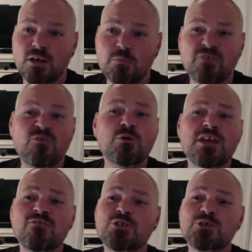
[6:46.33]
before he
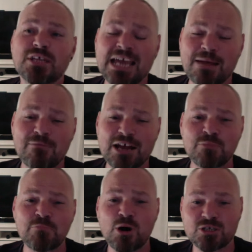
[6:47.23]
even took the camera out of the
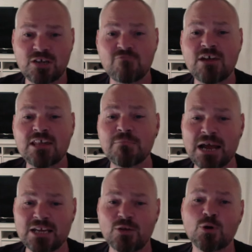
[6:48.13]
box, he read the
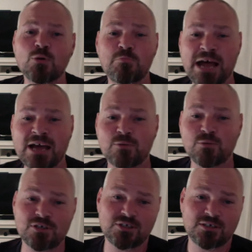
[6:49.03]
manual
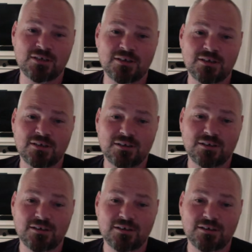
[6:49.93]
backwards. Right,